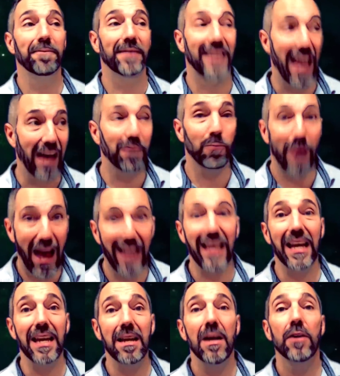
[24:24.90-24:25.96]
Get
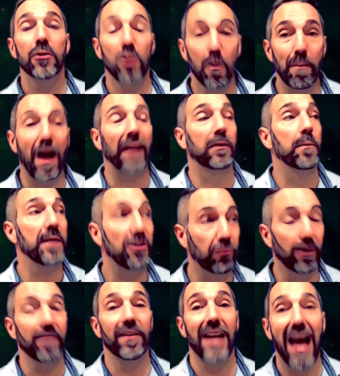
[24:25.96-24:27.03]
ready, you're about to be
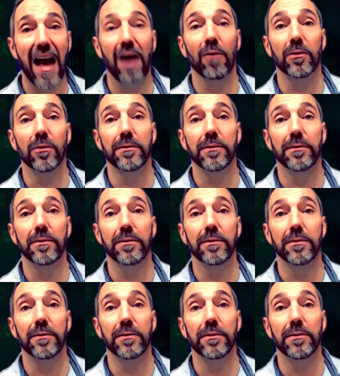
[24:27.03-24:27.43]
driven out.